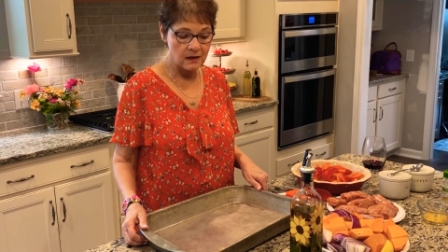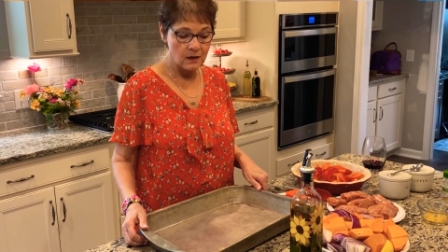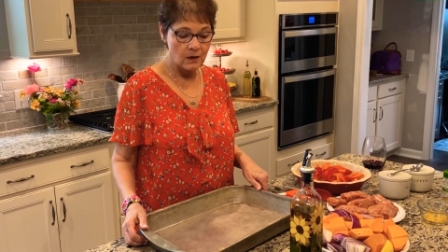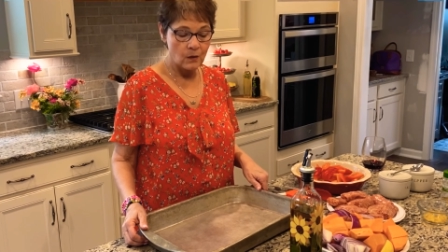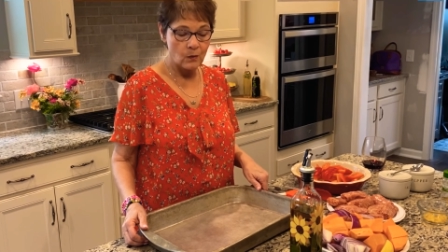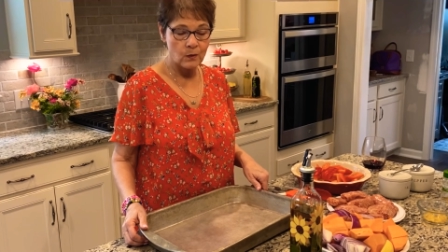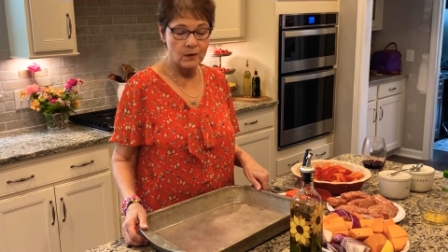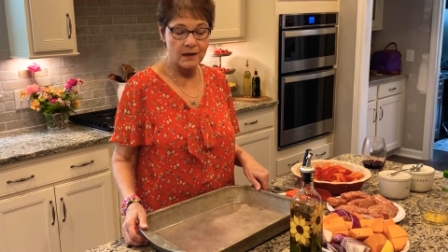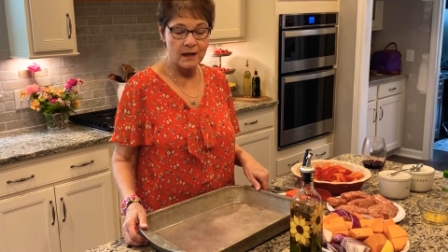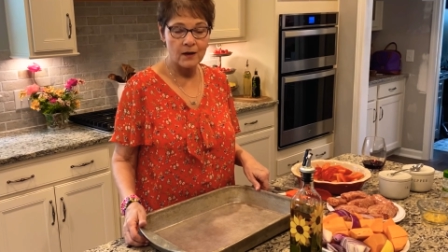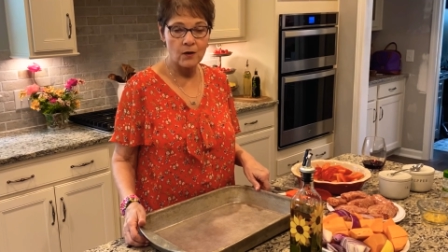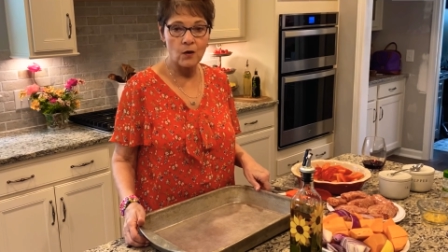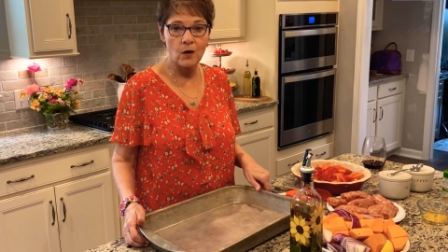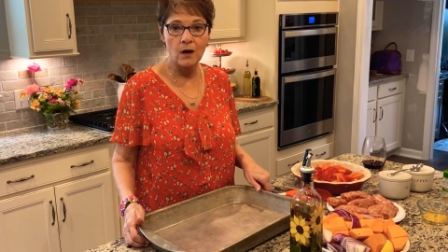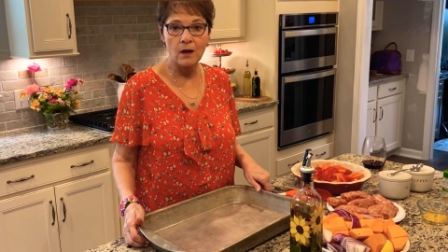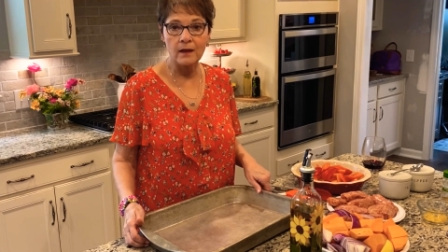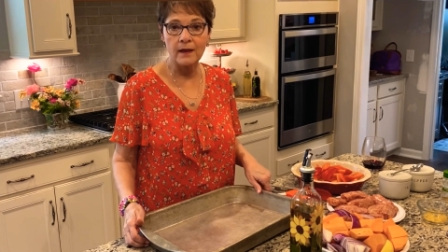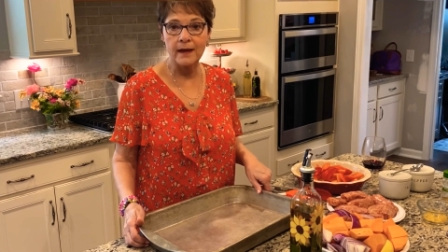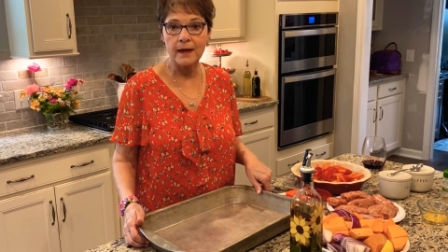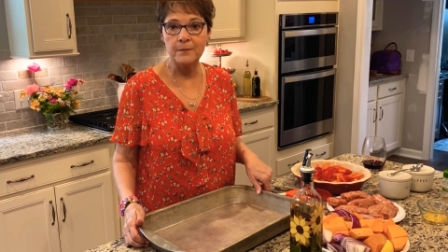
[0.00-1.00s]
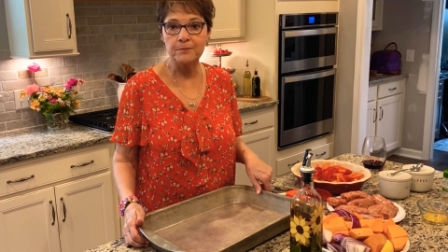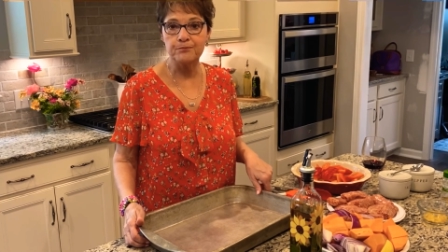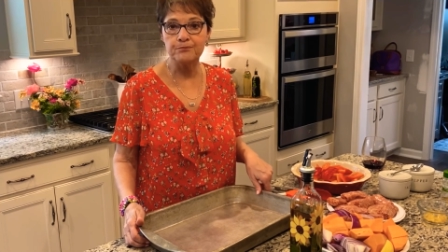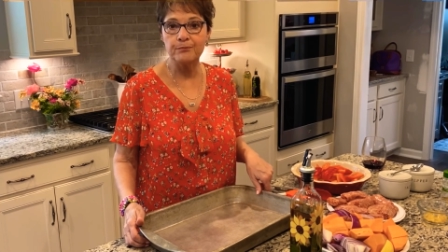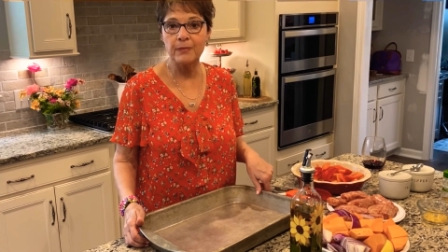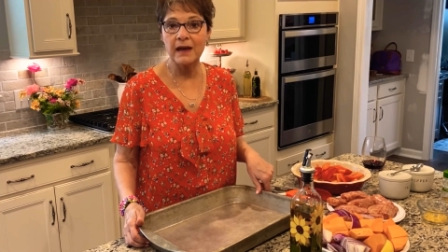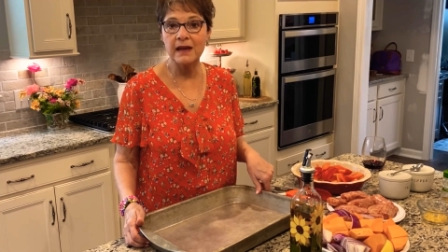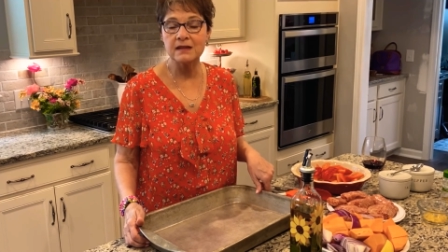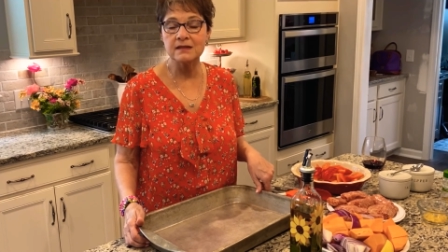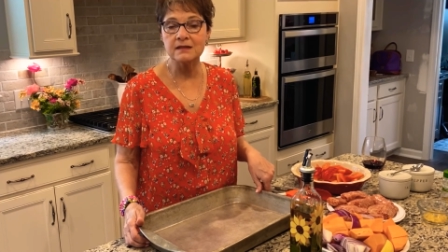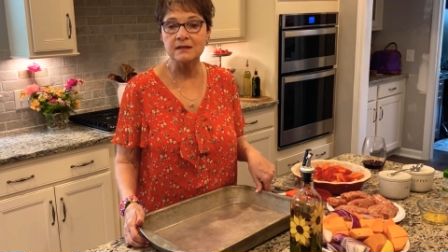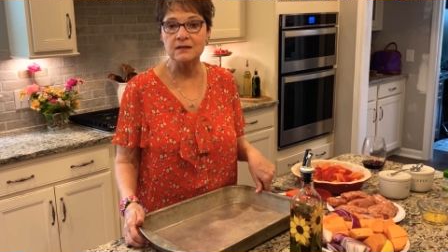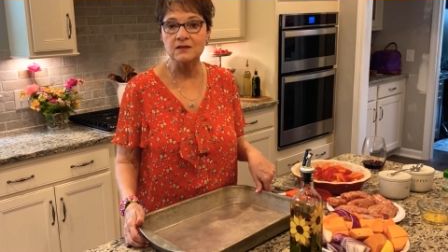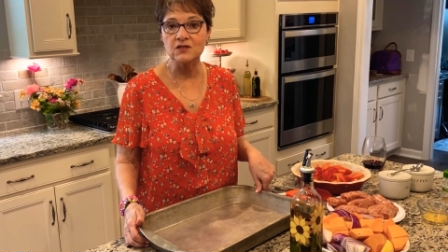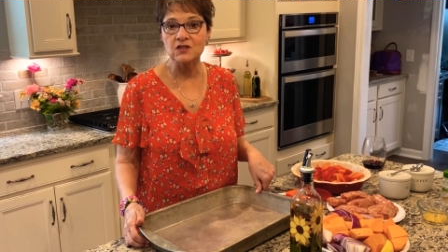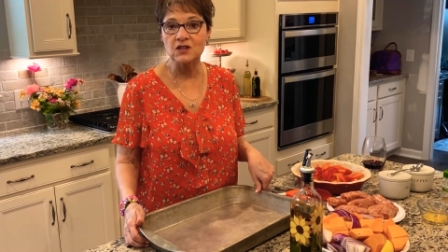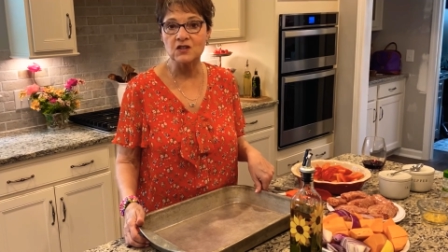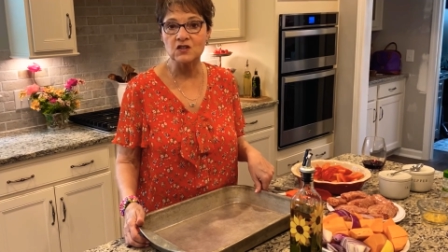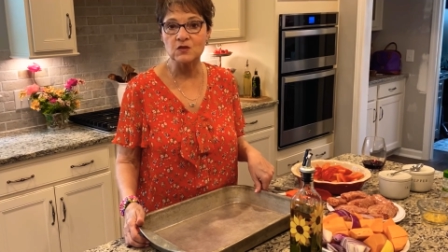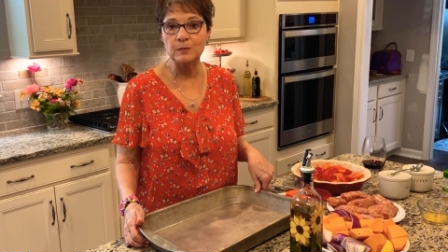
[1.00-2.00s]
what I call a peasant
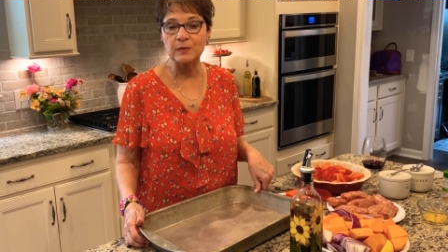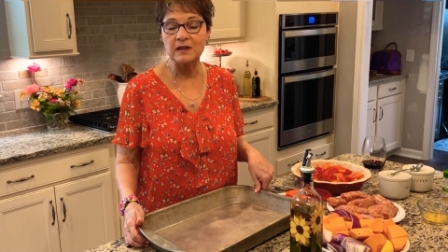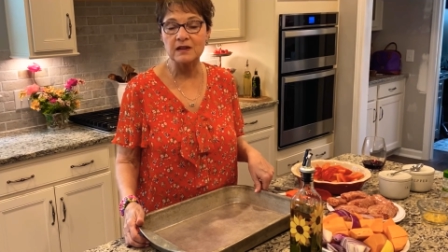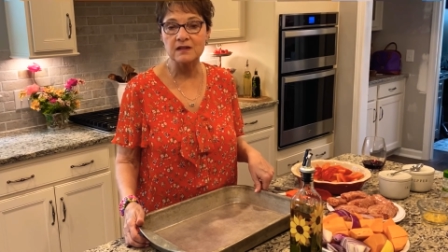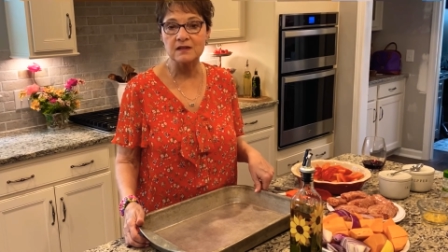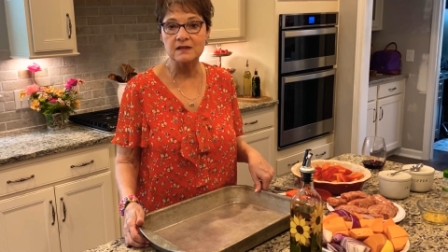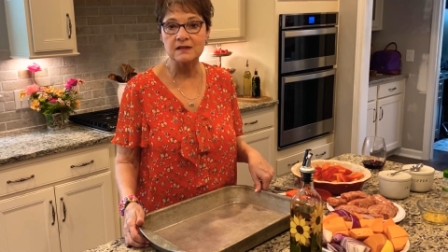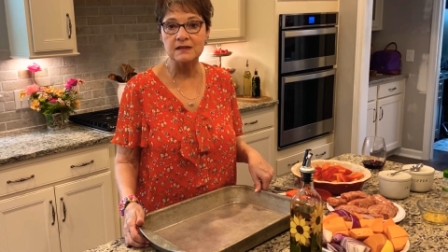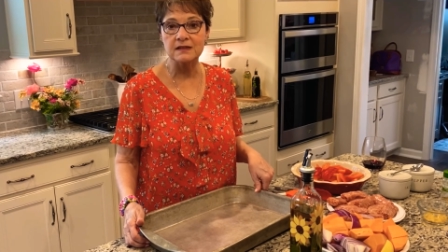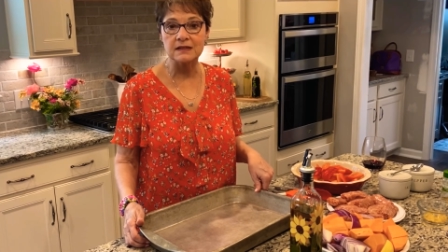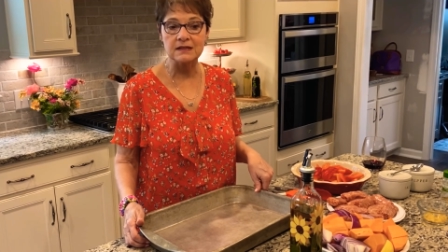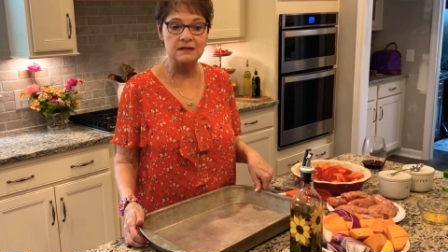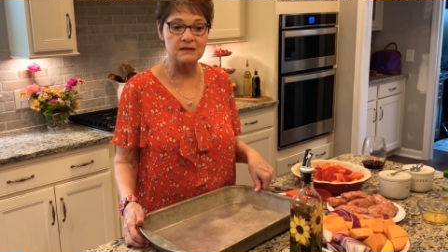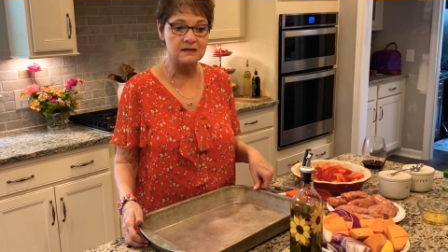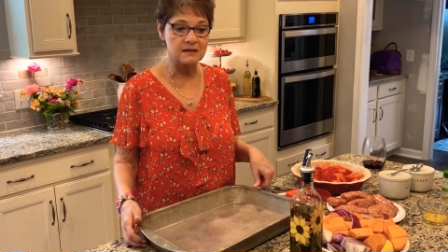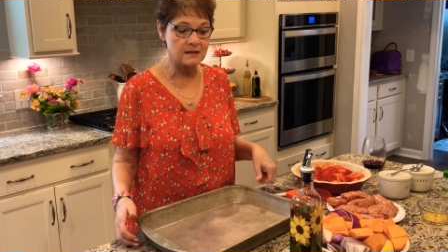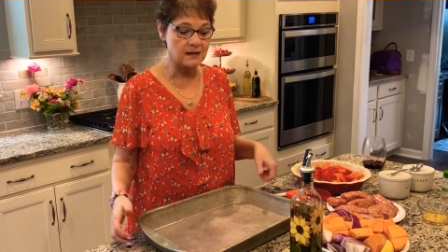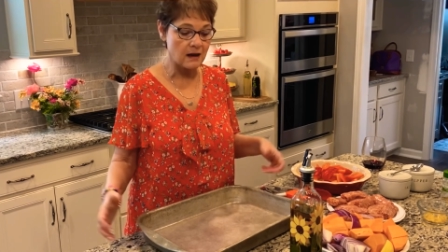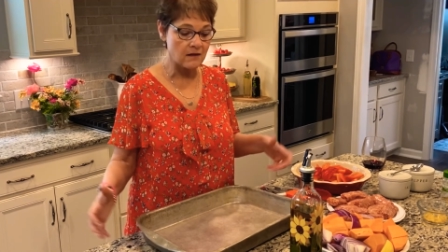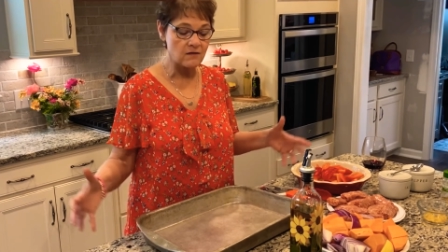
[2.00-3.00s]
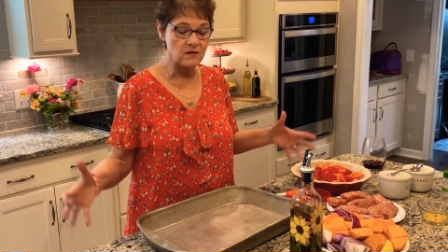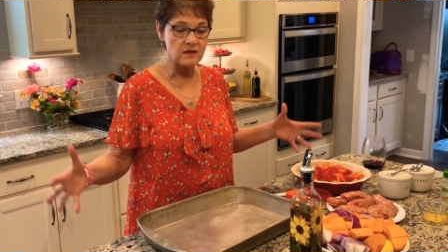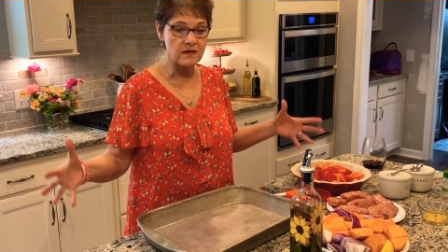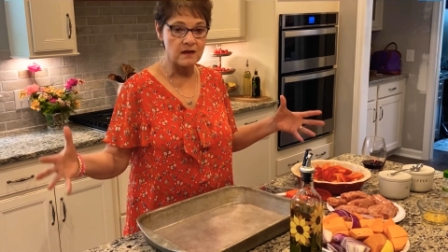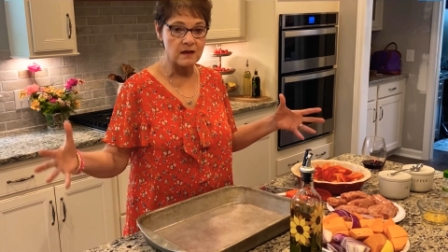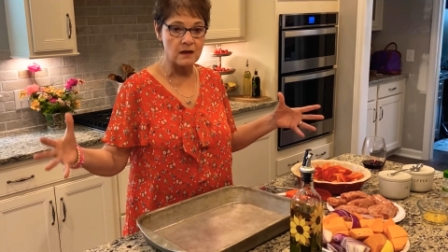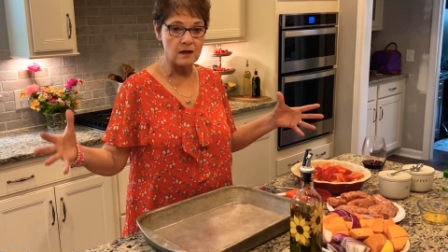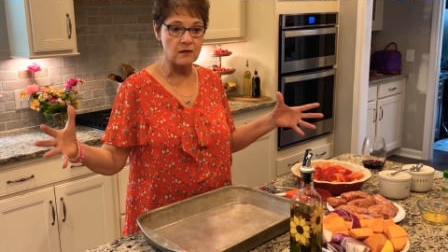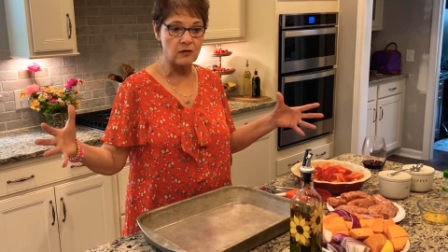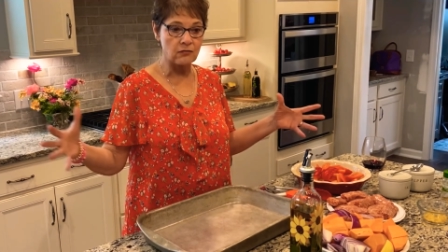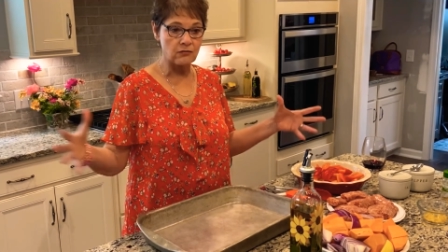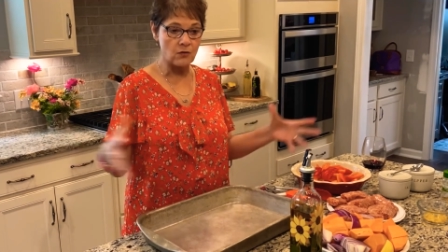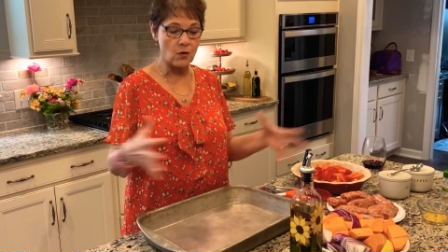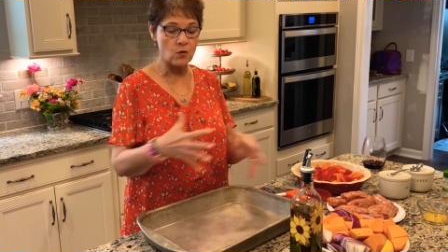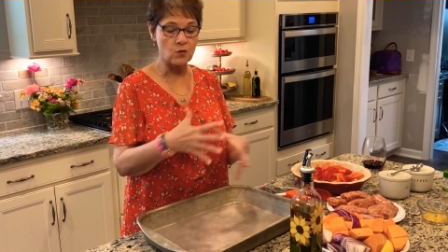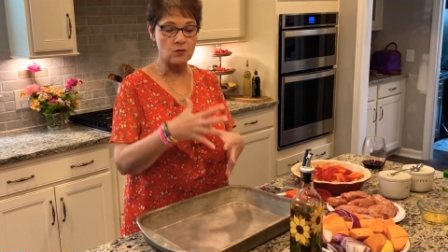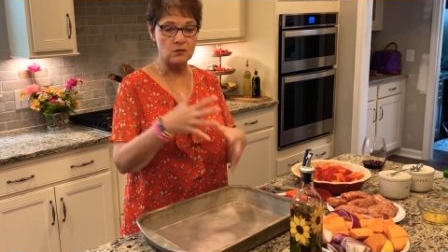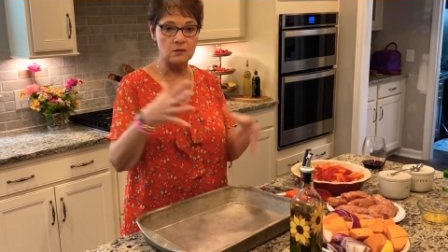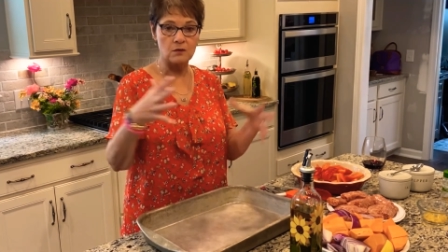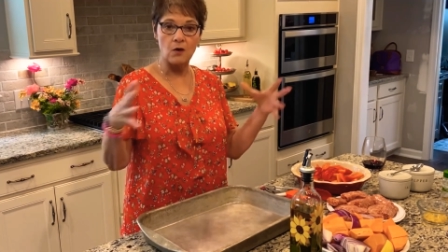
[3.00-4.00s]
dish because it's everything
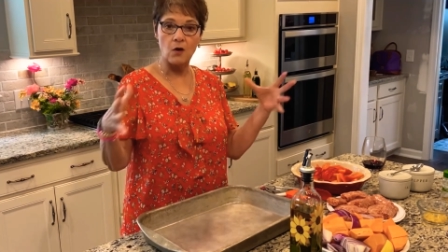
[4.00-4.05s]
thrown